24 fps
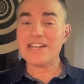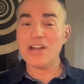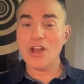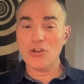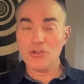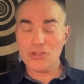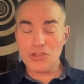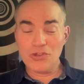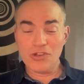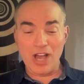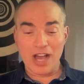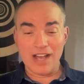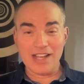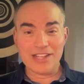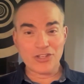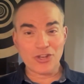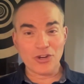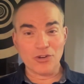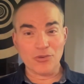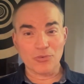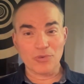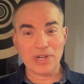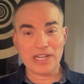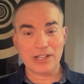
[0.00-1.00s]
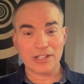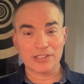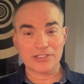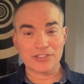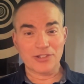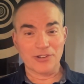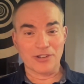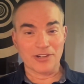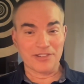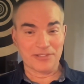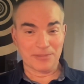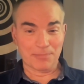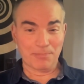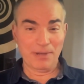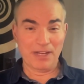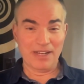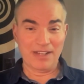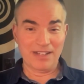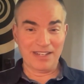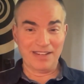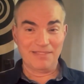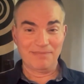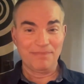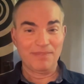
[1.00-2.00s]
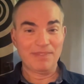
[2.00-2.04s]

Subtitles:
you guys are realtors, but